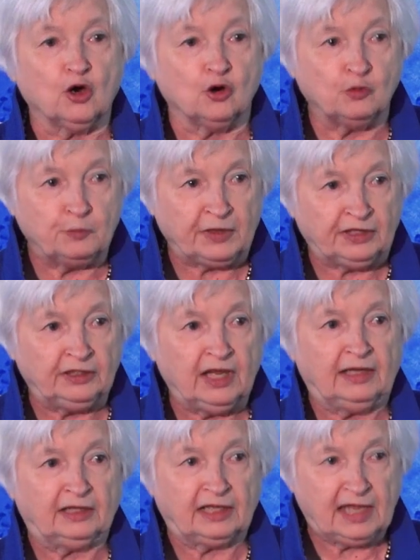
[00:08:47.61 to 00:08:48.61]
open,
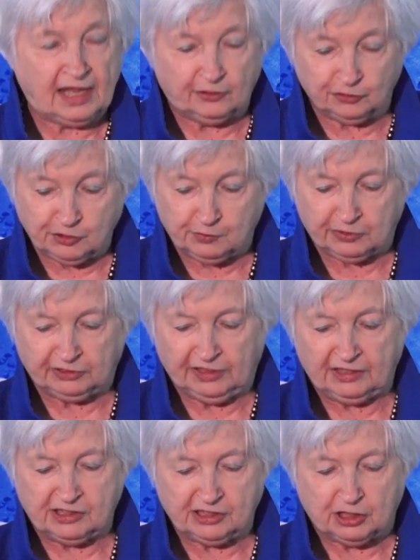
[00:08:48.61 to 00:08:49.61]
and accountable
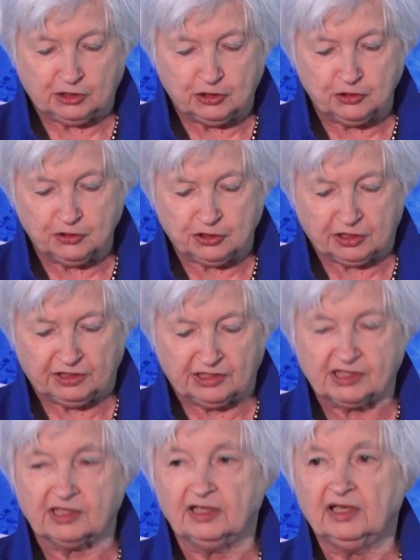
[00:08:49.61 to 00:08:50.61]
institutions